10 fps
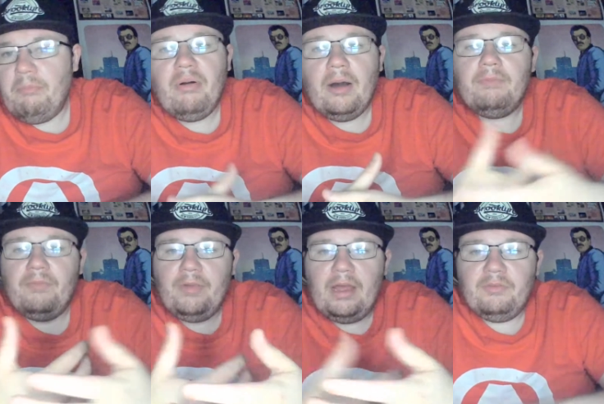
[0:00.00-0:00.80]
but
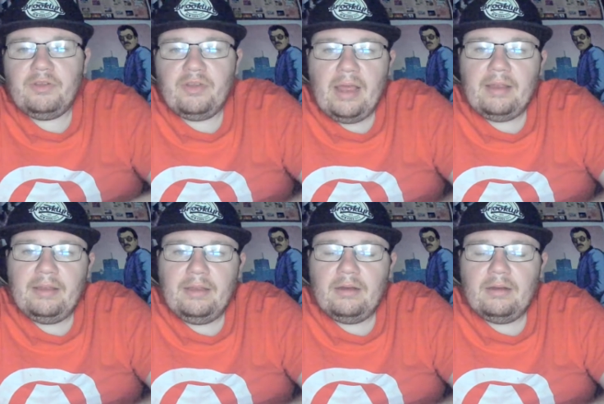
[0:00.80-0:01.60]
end of the day,
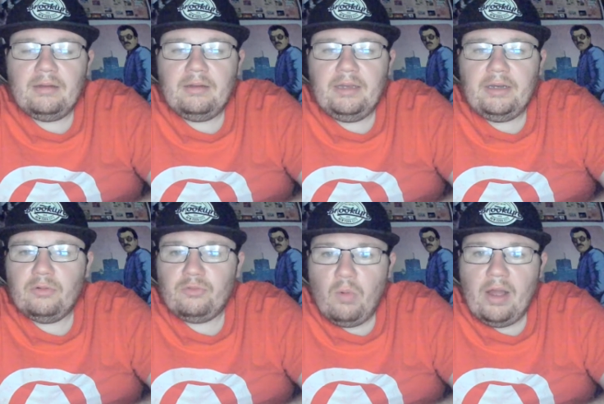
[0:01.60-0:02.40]

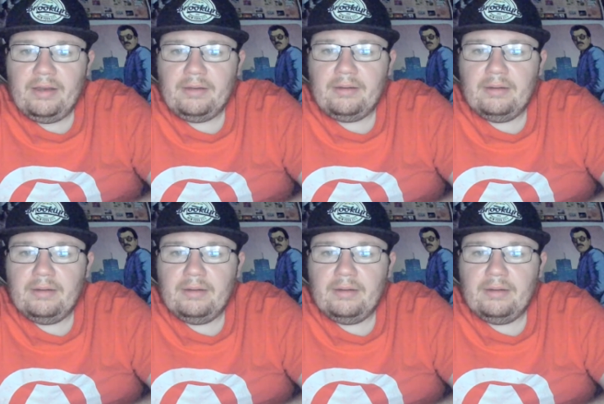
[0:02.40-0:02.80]
Eagles way,